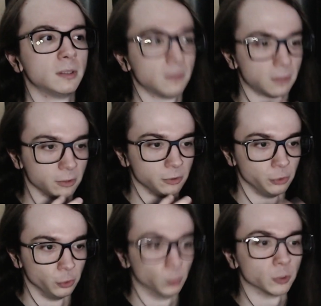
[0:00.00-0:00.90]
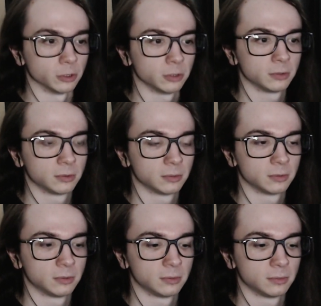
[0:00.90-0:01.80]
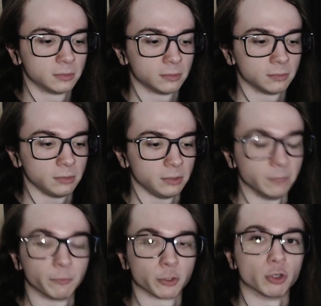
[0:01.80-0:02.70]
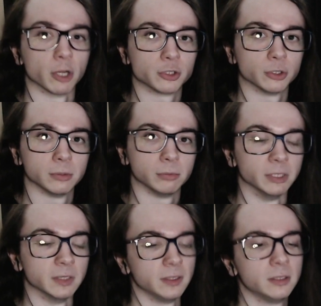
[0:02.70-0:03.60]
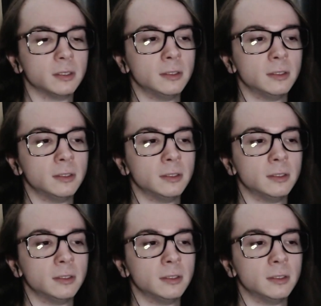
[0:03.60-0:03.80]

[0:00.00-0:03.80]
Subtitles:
on newer infrastructure, really.